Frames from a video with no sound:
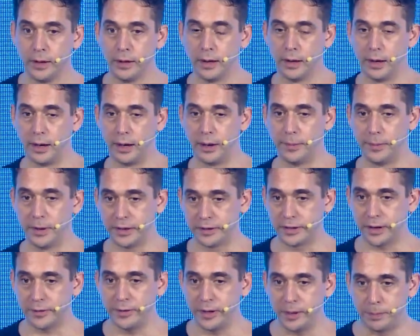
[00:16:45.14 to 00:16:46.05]
it's
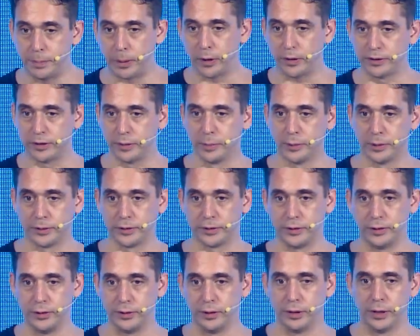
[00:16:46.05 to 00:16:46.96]
definitely possible
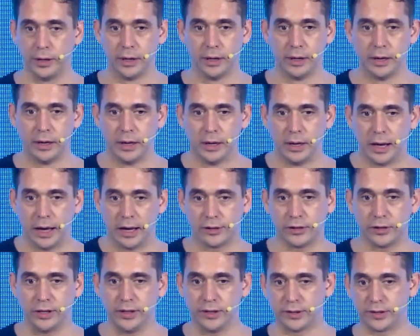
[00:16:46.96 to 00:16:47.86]
to
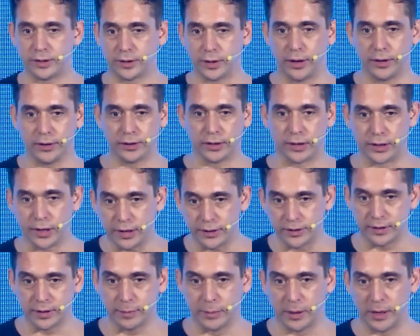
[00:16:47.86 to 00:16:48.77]
actually start to
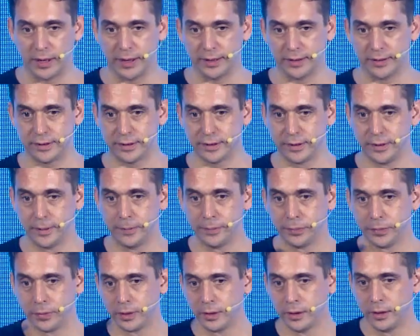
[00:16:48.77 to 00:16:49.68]
customize.
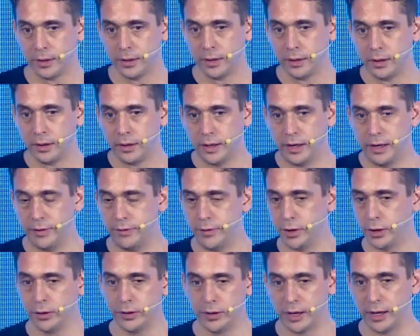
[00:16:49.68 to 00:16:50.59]

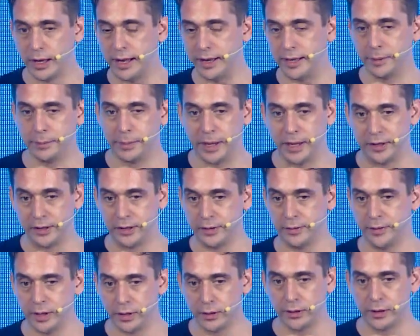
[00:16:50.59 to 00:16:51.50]
Even on the landing page,
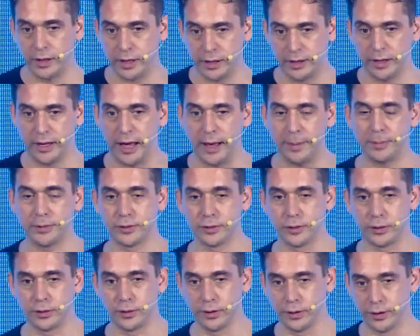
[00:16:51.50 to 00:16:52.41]
even in the App
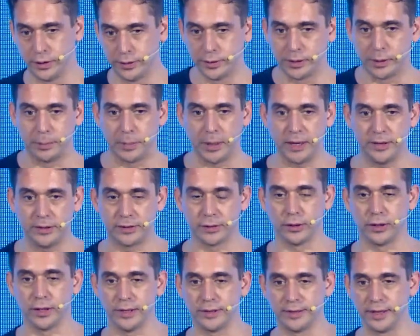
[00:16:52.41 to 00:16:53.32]
Store or the Play
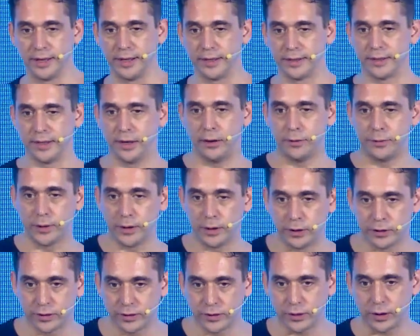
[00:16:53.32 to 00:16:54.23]
Store listing itself, you
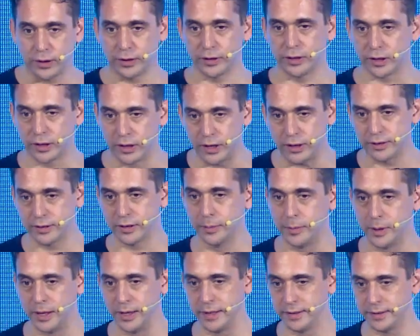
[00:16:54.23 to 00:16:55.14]
can start to
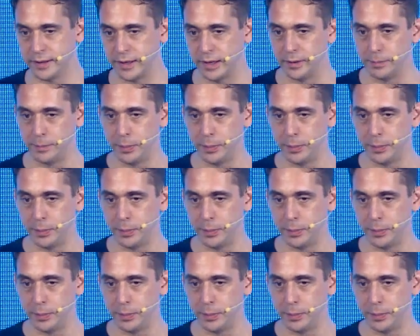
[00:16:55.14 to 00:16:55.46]
customize and